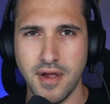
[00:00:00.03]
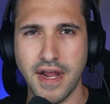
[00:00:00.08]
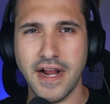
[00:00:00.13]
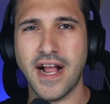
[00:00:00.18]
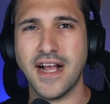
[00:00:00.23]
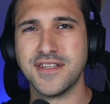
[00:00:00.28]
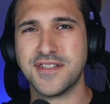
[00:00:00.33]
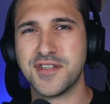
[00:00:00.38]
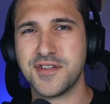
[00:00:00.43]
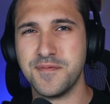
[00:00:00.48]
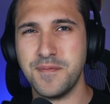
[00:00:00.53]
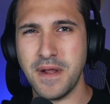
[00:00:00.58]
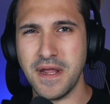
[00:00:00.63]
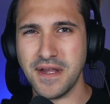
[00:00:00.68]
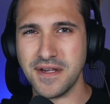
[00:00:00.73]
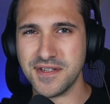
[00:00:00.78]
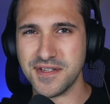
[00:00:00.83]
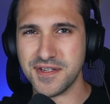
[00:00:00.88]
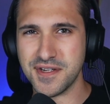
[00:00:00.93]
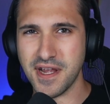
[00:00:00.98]
guys, this is
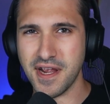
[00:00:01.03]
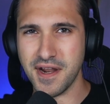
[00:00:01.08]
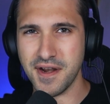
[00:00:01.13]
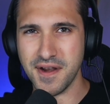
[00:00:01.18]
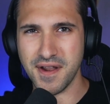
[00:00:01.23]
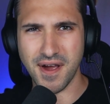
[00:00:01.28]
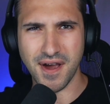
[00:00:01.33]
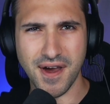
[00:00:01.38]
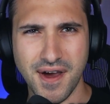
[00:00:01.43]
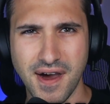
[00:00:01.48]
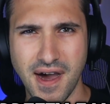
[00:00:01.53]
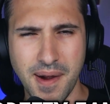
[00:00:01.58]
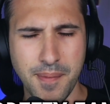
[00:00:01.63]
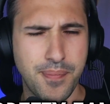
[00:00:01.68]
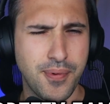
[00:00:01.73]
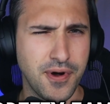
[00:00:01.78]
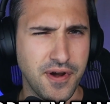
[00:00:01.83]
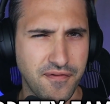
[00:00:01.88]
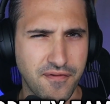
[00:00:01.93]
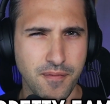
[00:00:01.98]
Meeks, and I'm
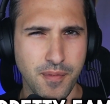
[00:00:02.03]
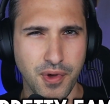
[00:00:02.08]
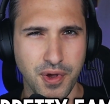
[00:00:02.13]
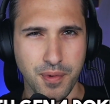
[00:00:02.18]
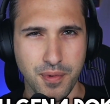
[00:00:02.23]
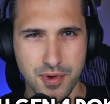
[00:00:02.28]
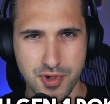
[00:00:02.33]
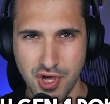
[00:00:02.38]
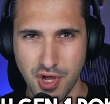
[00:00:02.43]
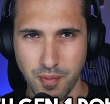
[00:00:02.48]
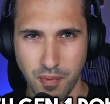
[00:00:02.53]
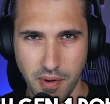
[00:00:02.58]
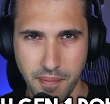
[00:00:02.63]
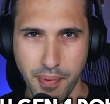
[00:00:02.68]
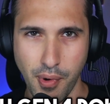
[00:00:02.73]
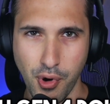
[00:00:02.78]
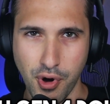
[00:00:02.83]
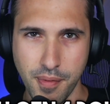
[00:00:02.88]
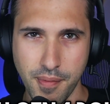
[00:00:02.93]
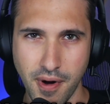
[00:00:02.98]
pretty familiar with Gen 1
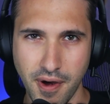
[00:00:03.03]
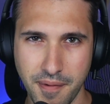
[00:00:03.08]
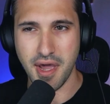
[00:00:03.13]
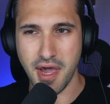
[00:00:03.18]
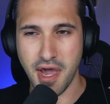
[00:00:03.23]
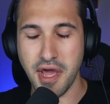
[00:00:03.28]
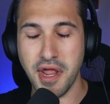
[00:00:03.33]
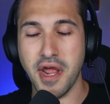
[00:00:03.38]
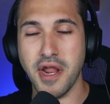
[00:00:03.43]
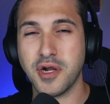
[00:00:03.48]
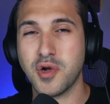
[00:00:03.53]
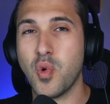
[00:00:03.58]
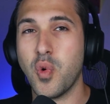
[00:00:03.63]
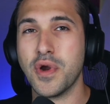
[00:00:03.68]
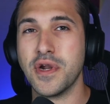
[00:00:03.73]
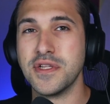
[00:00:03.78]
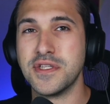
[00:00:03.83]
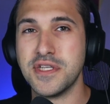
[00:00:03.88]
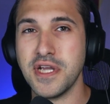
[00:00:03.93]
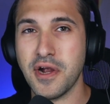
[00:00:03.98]
Pokemon, and
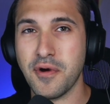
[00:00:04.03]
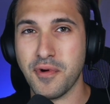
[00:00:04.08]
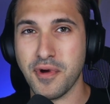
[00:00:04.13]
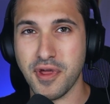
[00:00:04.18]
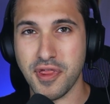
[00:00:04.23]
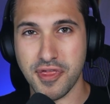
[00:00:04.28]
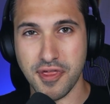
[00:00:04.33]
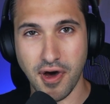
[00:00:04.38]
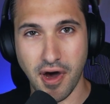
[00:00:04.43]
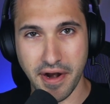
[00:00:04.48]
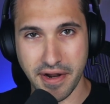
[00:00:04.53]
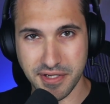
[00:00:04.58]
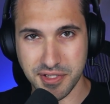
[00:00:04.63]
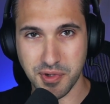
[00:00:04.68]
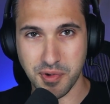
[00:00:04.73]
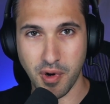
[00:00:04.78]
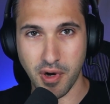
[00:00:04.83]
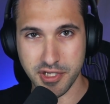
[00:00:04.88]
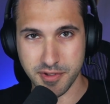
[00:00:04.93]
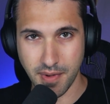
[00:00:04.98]
quite a daring thought has
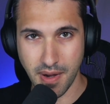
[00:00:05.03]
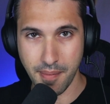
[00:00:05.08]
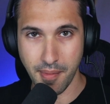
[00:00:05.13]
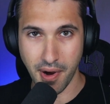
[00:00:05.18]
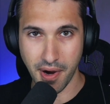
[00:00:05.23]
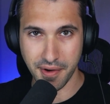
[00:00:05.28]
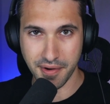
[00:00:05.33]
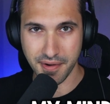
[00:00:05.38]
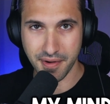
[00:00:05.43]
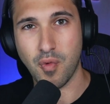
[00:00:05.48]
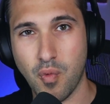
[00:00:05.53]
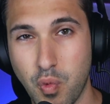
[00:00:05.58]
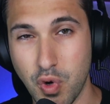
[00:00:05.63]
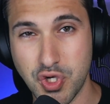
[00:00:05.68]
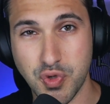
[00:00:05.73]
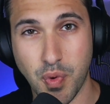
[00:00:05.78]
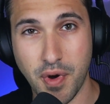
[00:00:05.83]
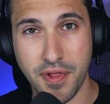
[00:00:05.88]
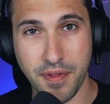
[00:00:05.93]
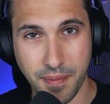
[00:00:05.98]
crossed my mind.
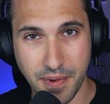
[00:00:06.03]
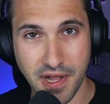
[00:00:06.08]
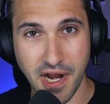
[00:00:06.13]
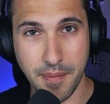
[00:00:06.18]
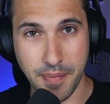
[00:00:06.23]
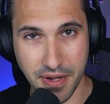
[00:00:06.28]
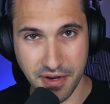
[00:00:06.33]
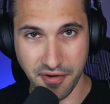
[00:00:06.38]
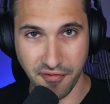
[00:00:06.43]
Which one of them can I beat in a